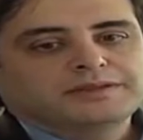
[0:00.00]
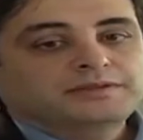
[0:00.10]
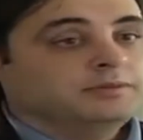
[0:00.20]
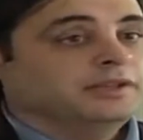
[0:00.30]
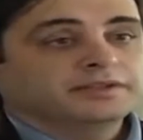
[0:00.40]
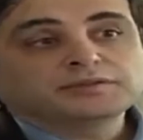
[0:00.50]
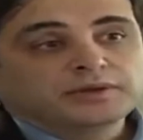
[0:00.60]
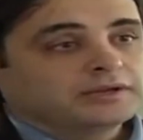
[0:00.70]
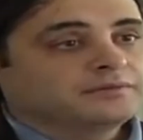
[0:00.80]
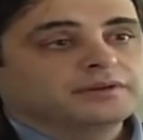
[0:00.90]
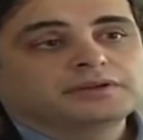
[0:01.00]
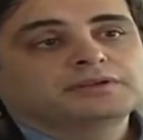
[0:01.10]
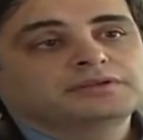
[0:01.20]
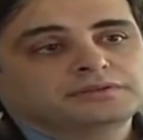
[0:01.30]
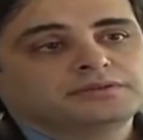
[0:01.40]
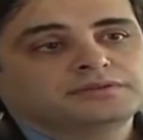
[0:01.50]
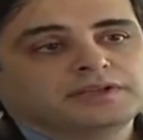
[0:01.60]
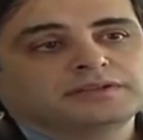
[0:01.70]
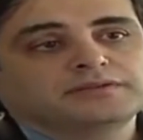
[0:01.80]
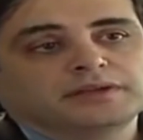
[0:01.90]
To me, that's gratifying,
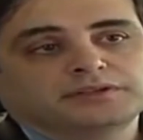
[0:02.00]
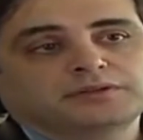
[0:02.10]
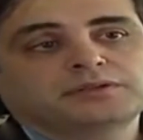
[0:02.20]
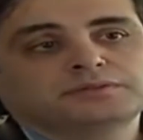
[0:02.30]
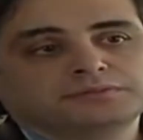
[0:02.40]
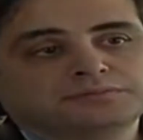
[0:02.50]
satisfactory.